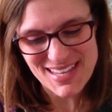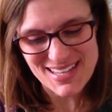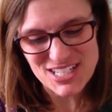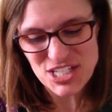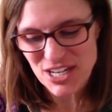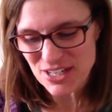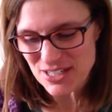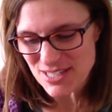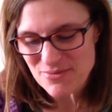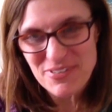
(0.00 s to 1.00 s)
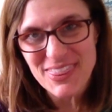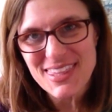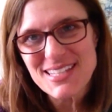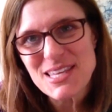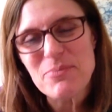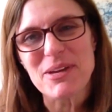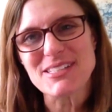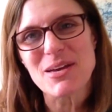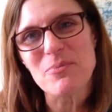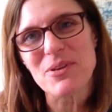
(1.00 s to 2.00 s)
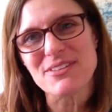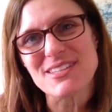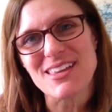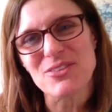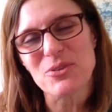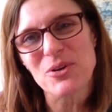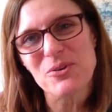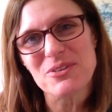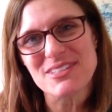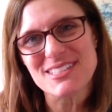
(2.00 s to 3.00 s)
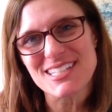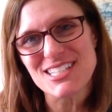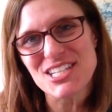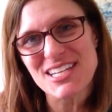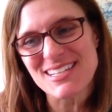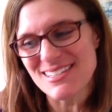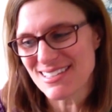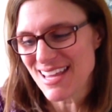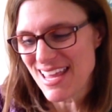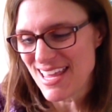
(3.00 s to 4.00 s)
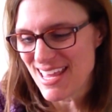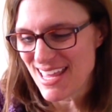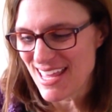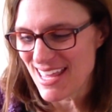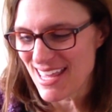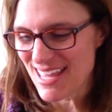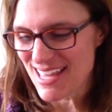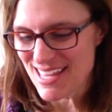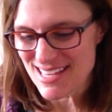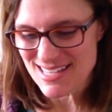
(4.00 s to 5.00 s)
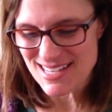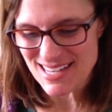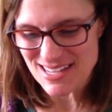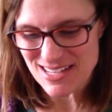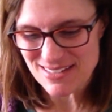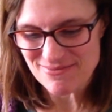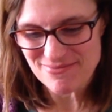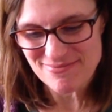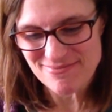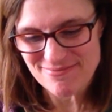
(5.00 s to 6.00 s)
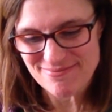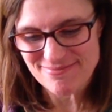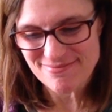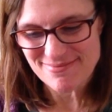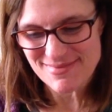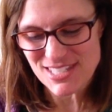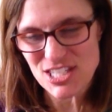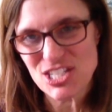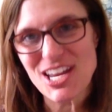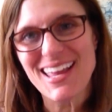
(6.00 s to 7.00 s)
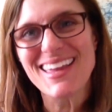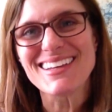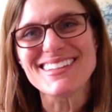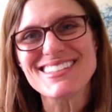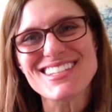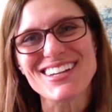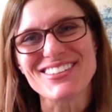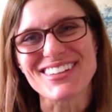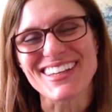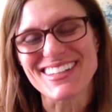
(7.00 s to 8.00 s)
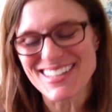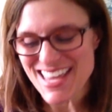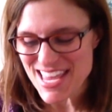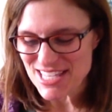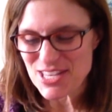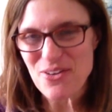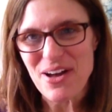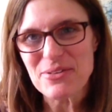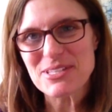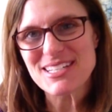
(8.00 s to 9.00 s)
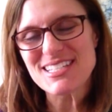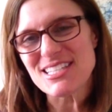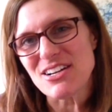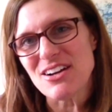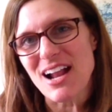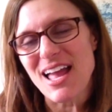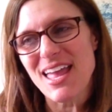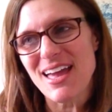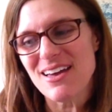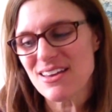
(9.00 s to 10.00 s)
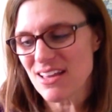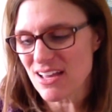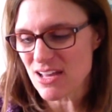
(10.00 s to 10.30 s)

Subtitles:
share some fun things I picked up while I was on the road teaching and just check in generally. So I was going to start, I had